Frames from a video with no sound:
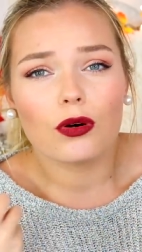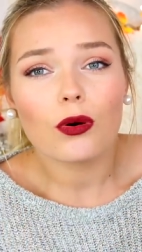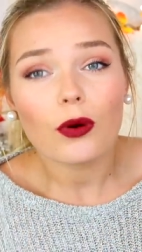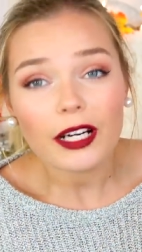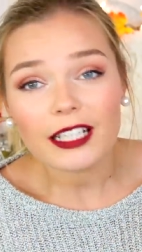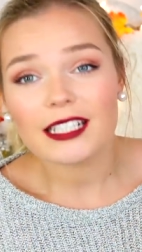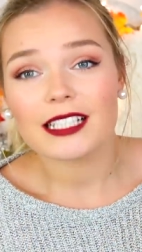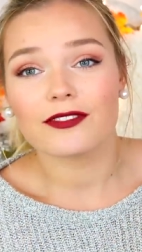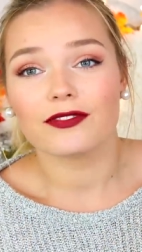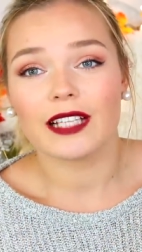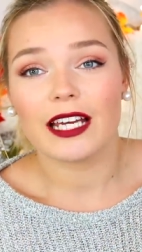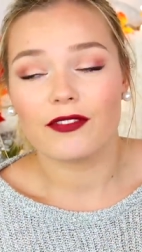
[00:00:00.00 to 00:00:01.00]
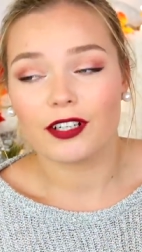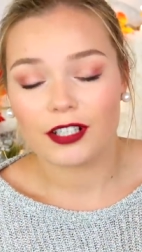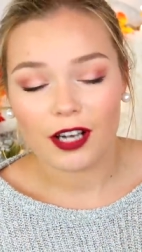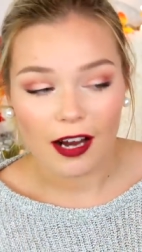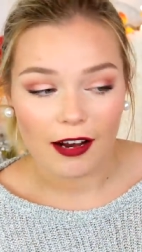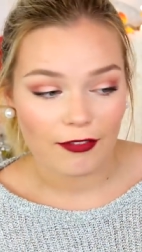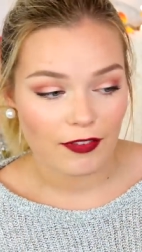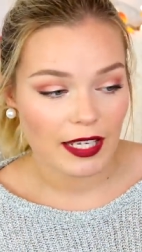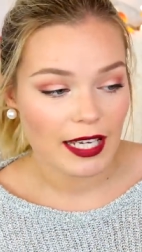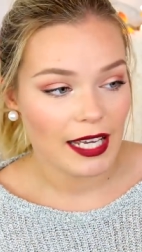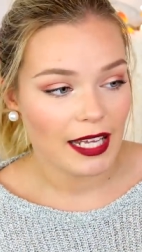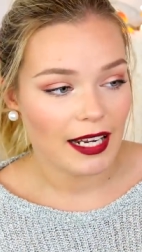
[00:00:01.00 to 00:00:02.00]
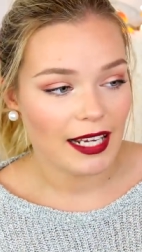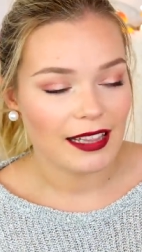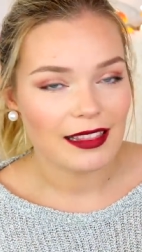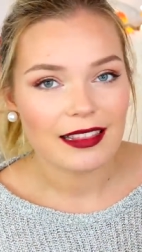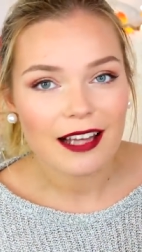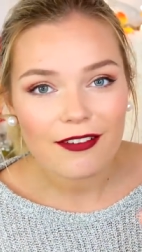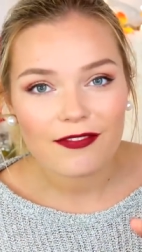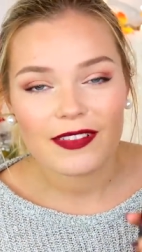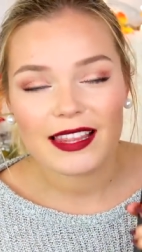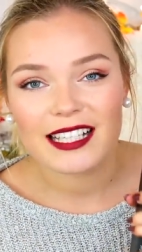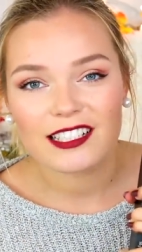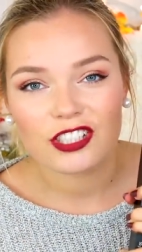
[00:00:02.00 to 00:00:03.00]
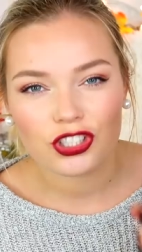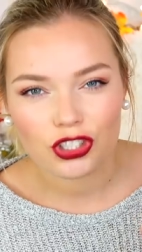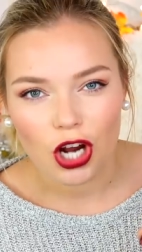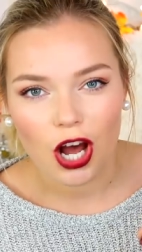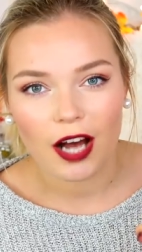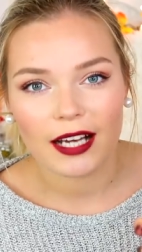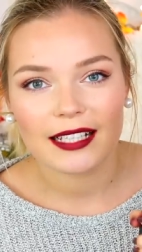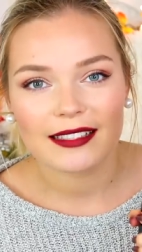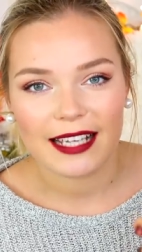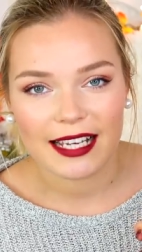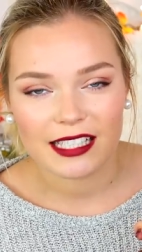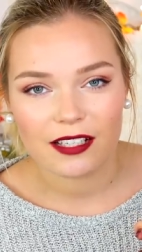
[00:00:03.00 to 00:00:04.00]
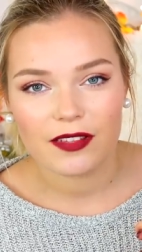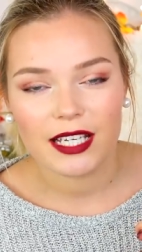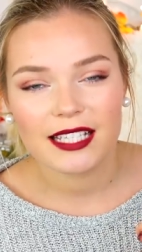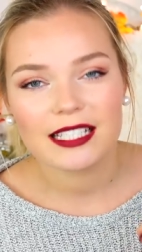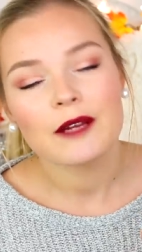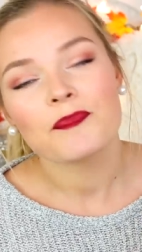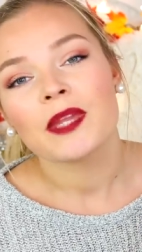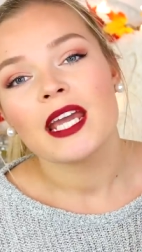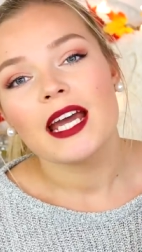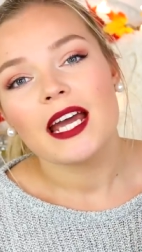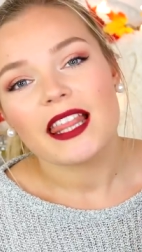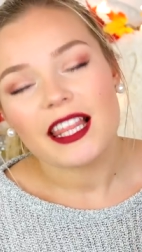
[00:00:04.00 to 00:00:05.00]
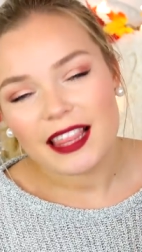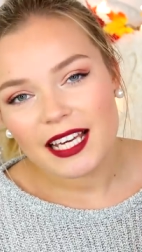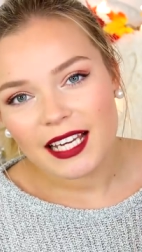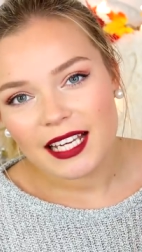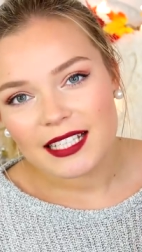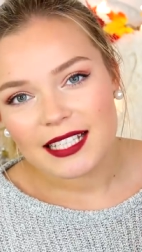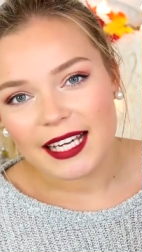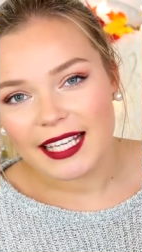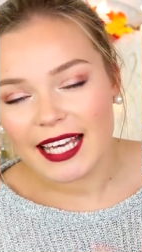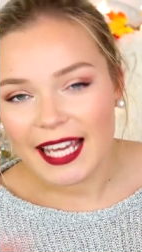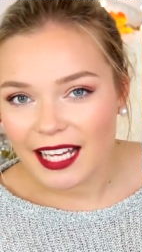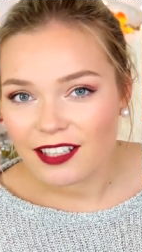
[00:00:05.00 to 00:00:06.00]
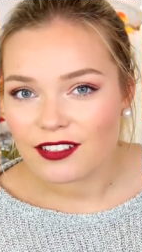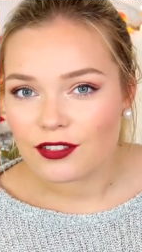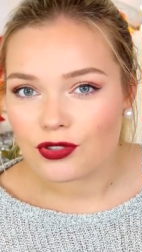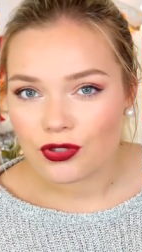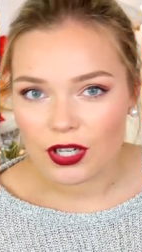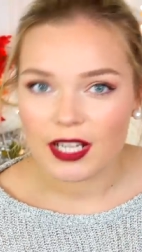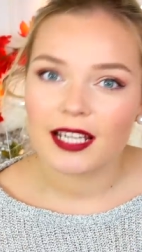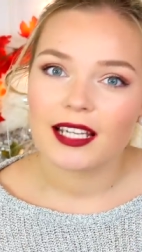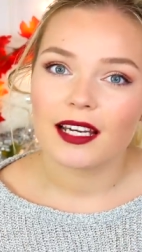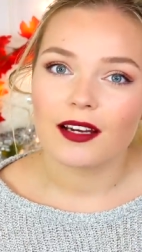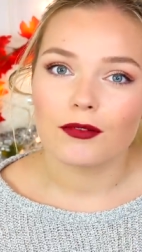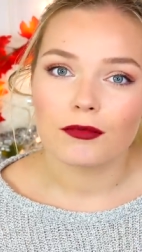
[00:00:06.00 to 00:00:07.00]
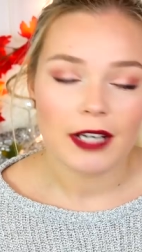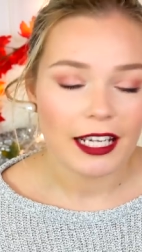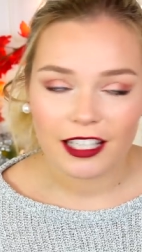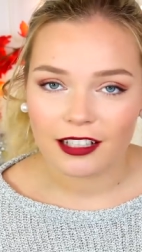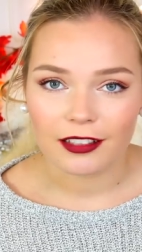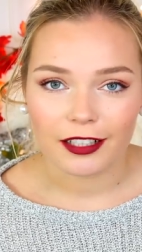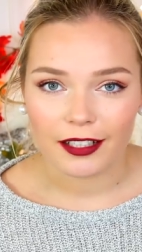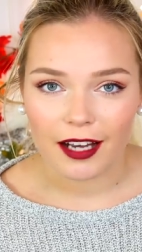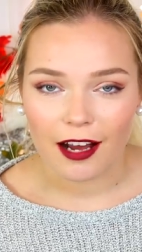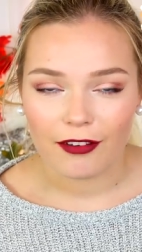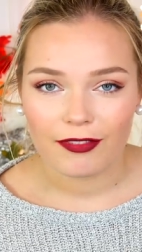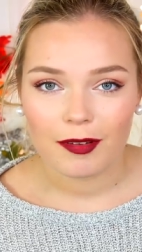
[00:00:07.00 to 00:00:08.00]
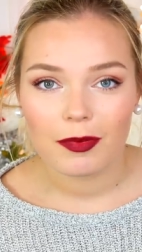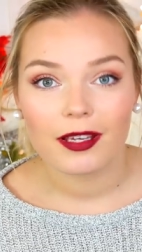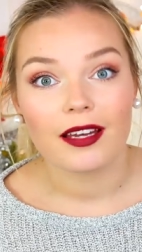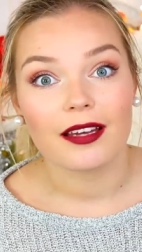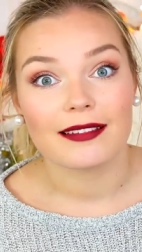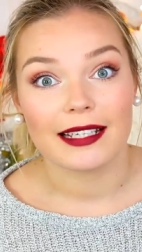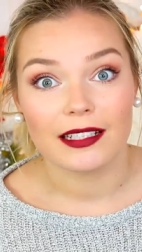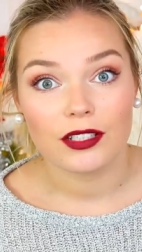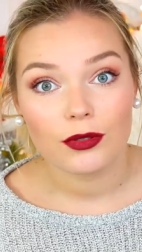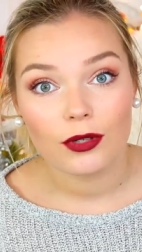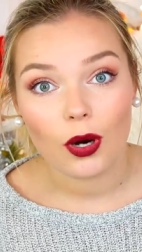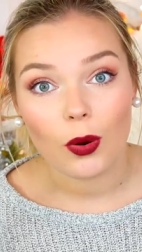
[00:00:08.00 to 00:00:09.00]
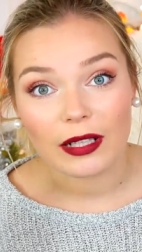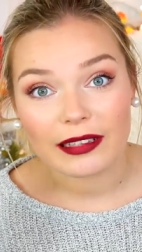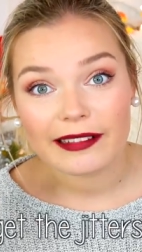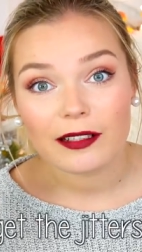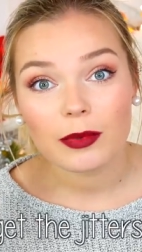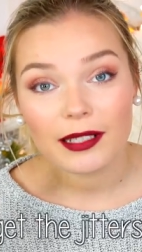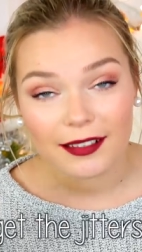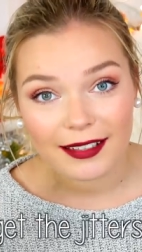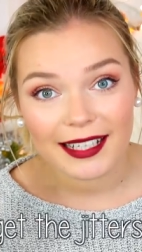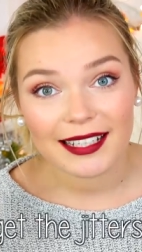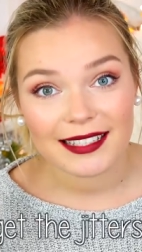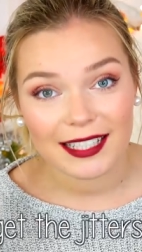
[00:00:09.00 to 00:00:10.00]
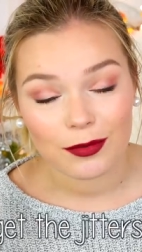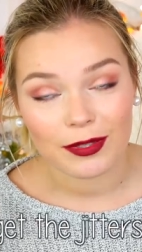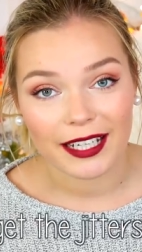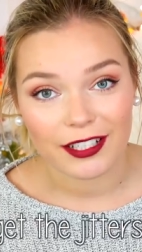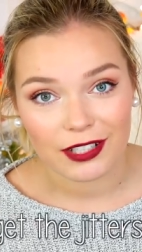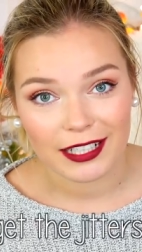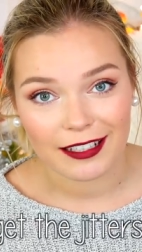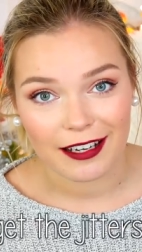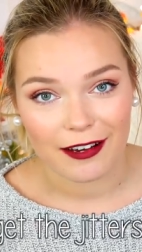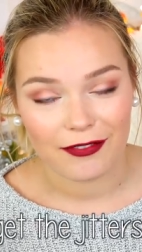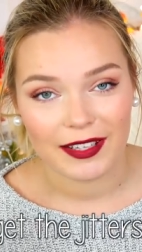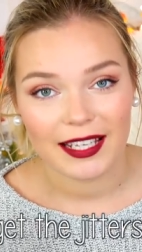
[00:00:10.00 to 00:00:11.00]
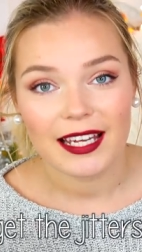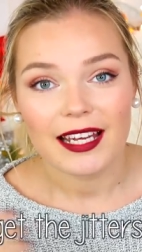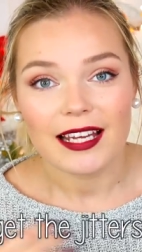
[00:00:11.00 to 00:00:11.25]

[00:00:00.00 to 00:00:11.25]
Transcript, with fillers: gorgeous flavored coffee and I love the strong taste of this. The thing is, I can't drink regular coffee because I do go a little bit crazy when I drink coffee.